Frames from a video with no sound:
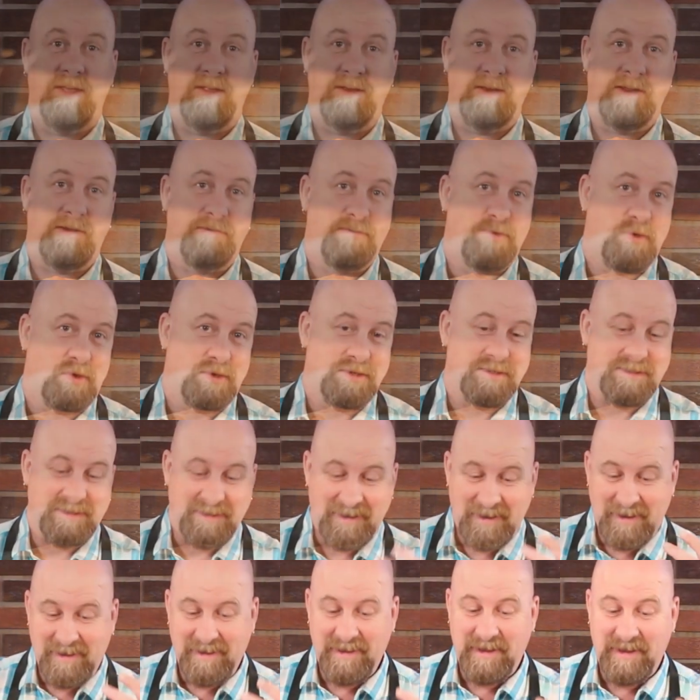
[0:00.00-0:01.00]
Now, of course,
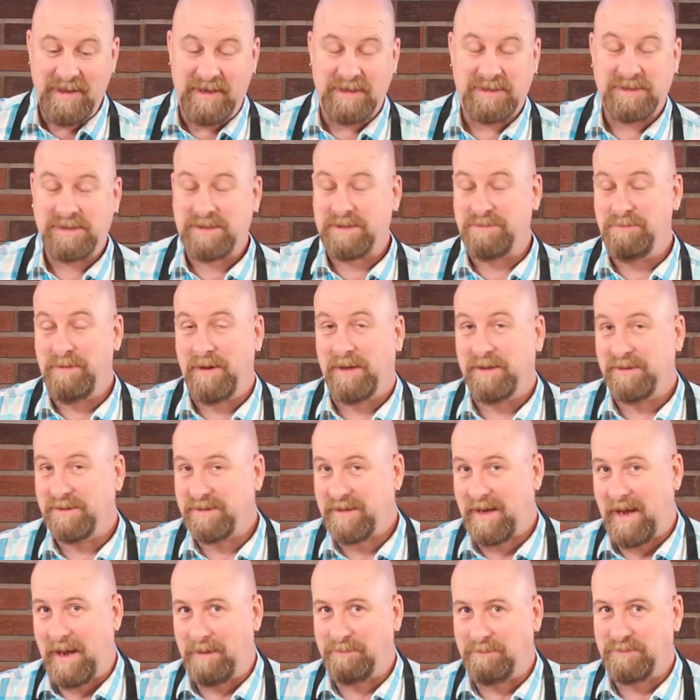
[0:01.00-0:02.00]
it smells
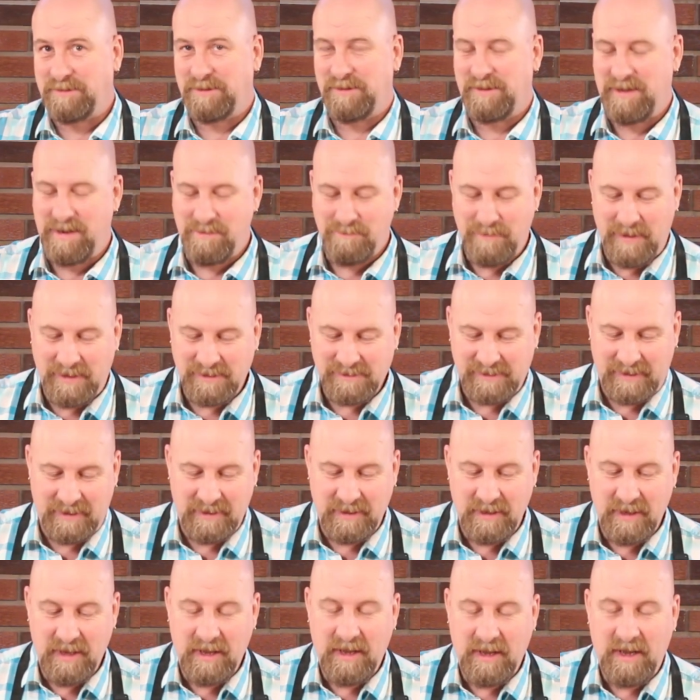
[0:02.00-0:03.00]
absolutely
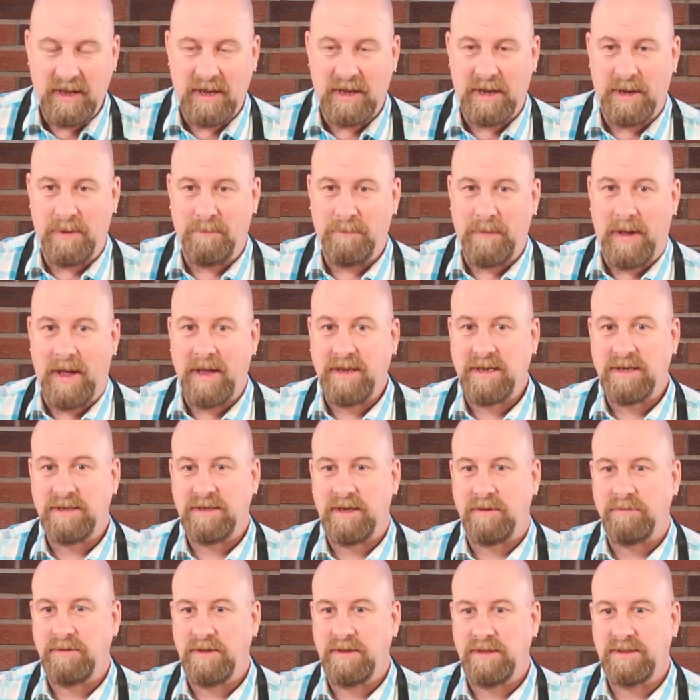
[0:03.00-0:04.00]
amazing. I can
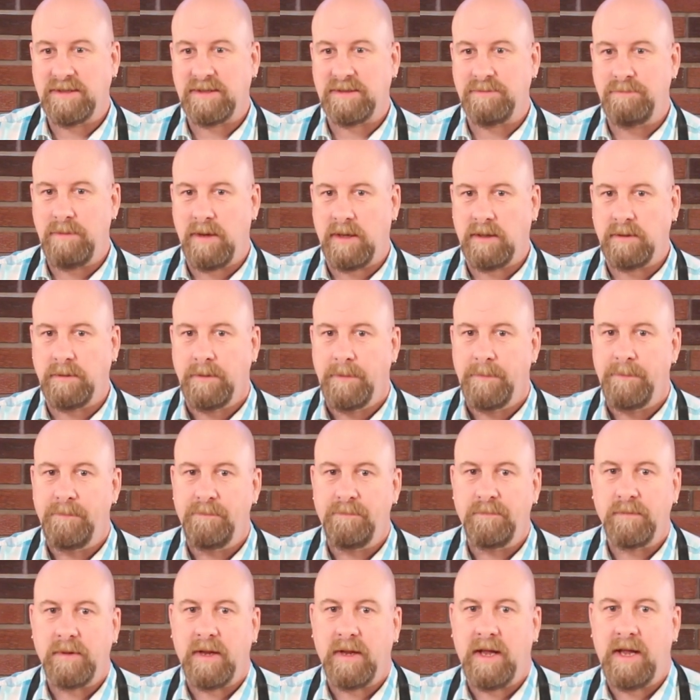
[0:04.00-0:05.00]
definitely smell
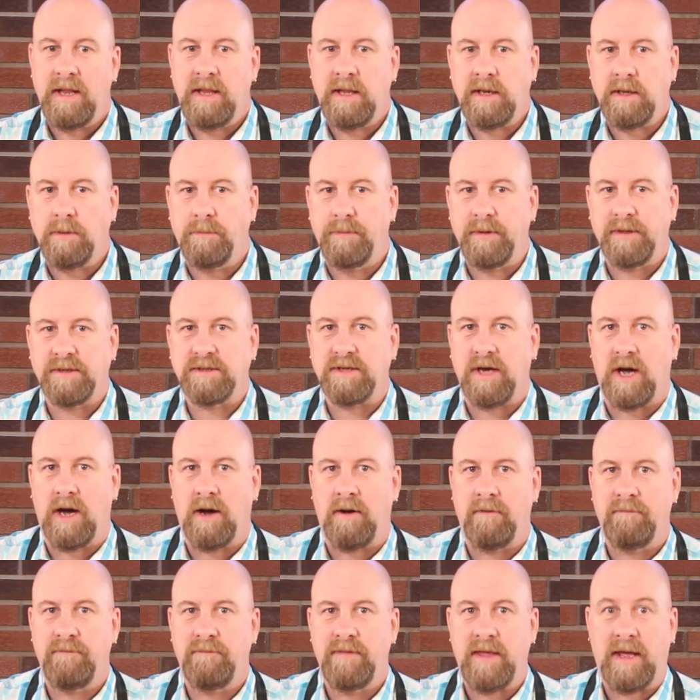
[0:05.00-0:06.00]
a little bit
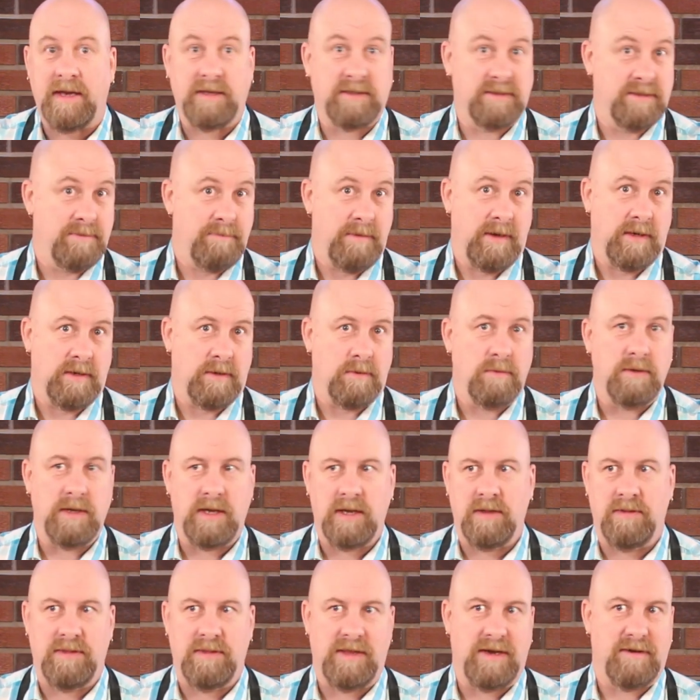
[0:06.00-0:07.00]
of that tomato
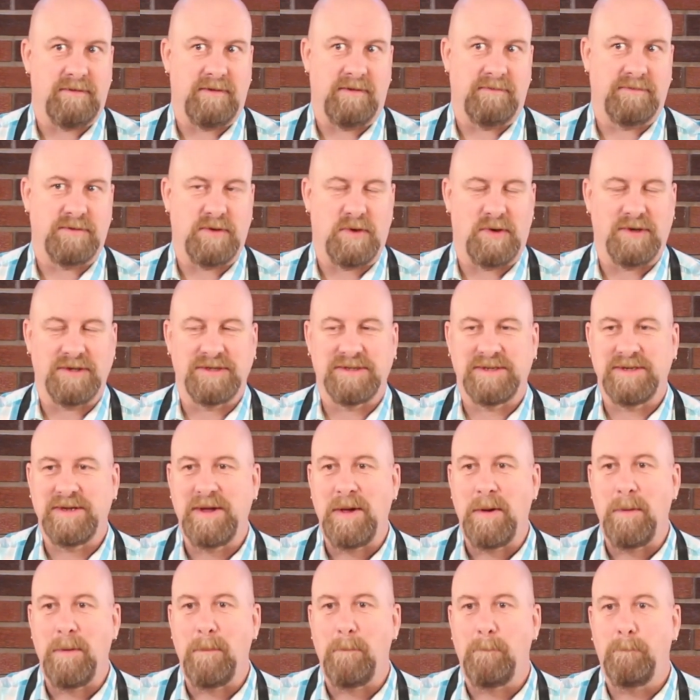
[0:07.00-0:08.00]
in there, of course,
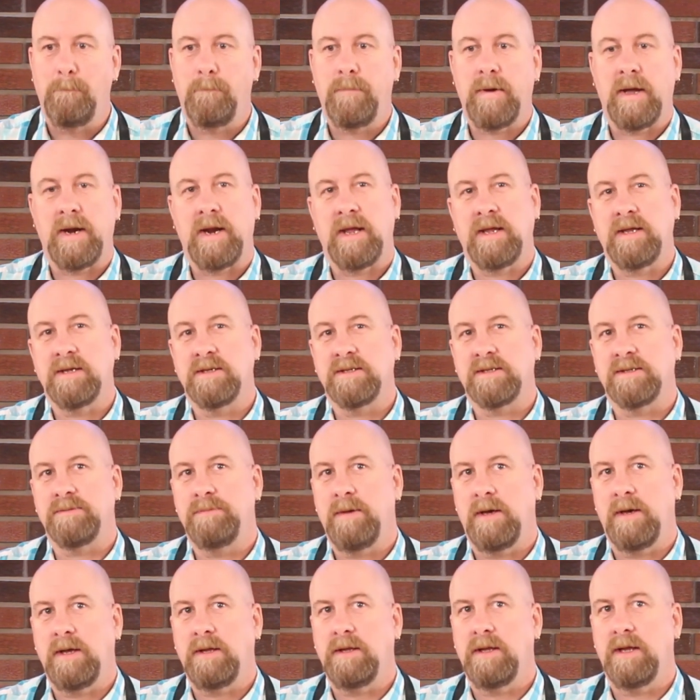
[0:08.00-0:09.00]
but I can
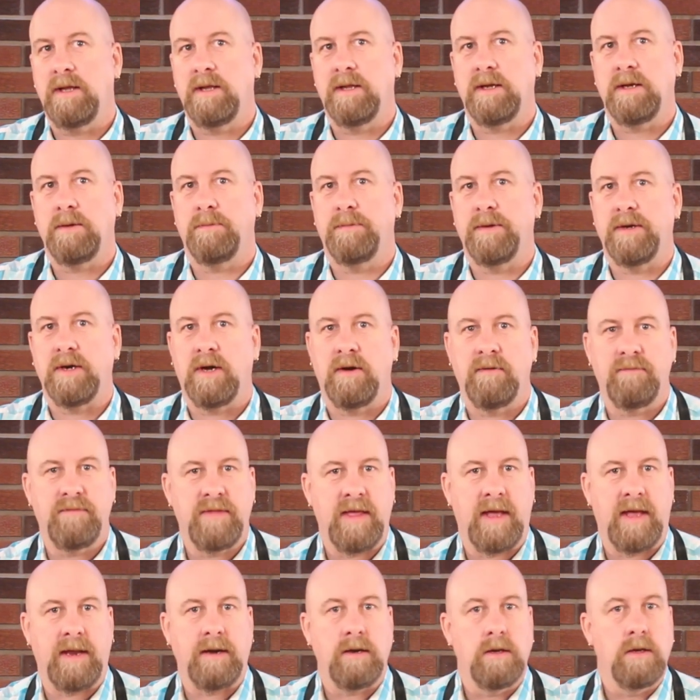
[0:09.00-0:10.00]
smell a little bit of
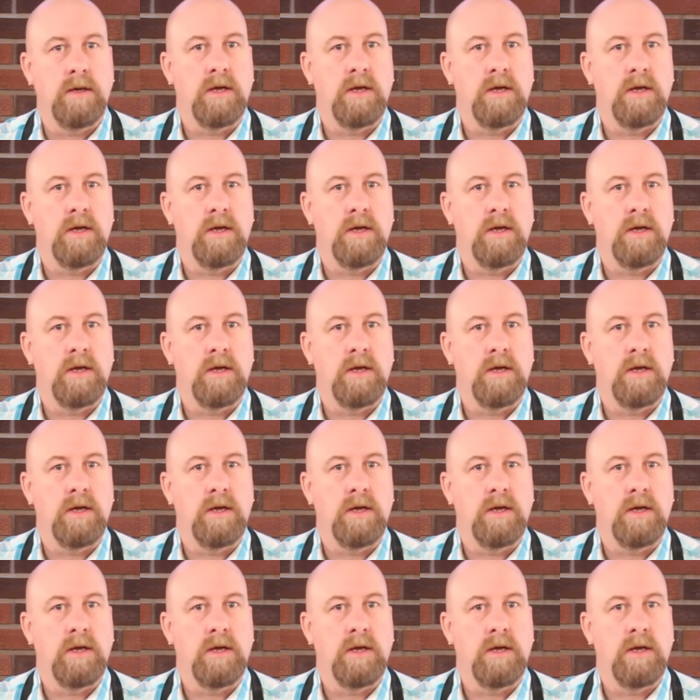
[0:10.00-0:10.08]
that